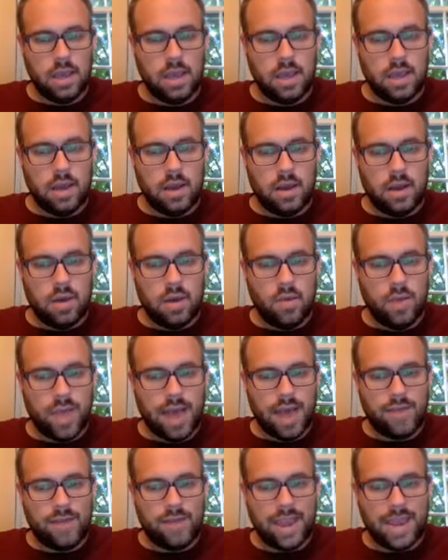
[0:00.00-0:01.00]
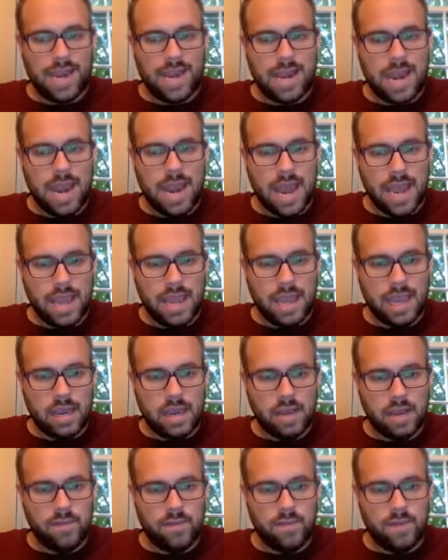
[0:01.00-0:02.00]
Well, we have a
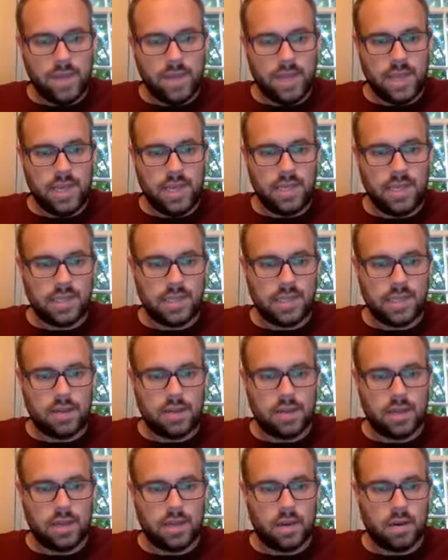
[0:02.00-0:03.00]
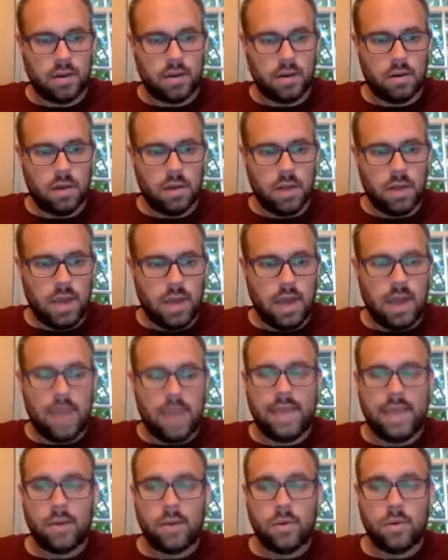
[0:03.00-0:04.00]
negative Ecell here,
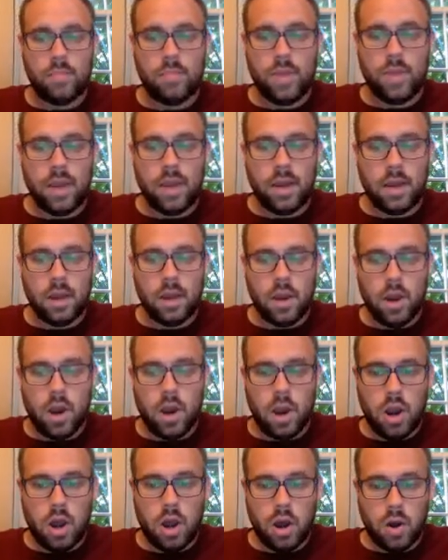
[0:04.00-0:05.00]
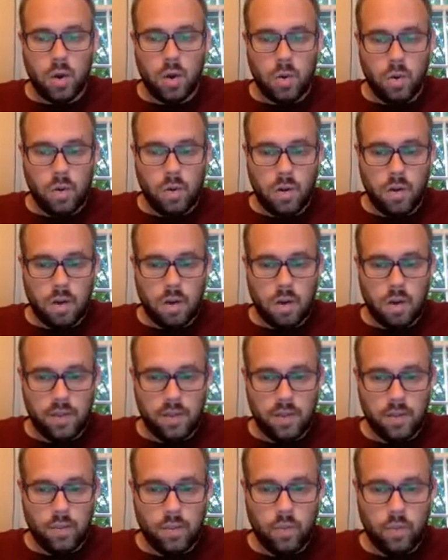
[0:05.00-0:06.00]
And that would mean no,
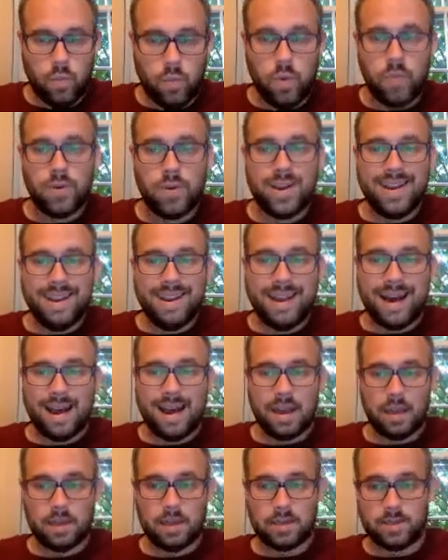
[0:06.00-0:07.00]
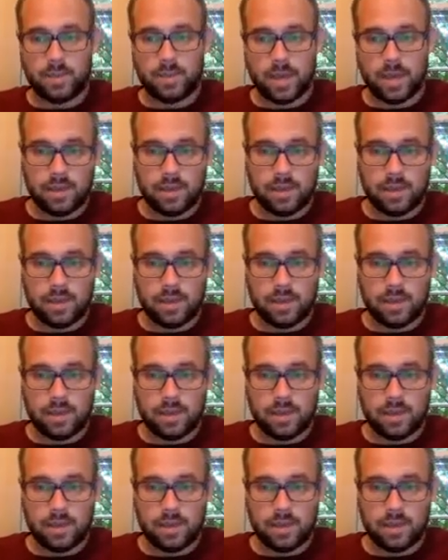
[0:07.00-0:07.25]
we would not expect